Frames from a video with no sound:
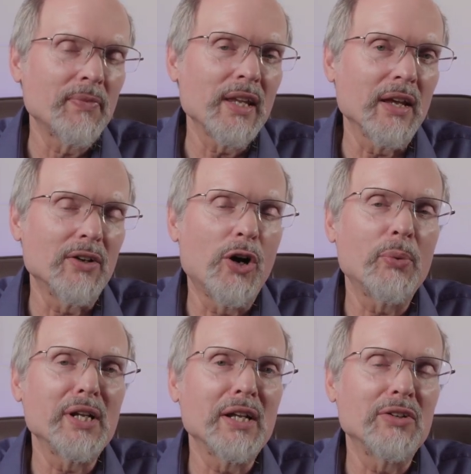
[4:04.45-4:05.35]
And all
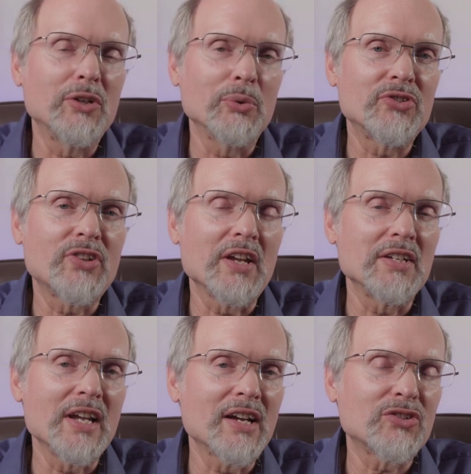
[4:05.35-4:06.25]
we need to do is say,
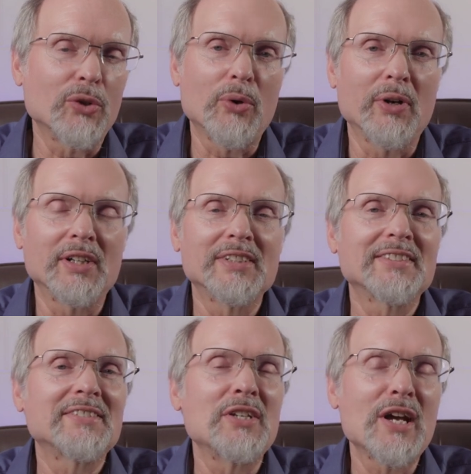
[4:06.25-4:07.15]
yes, Lord.
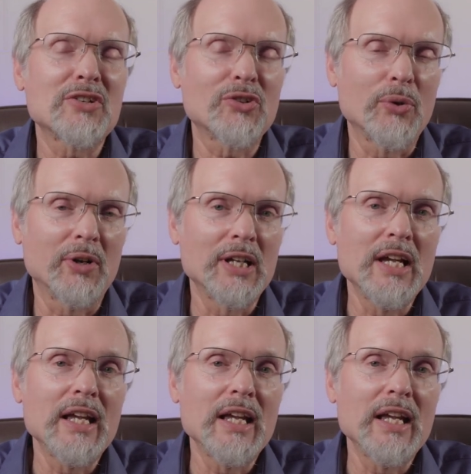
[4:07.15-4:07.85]
Yes, Lord.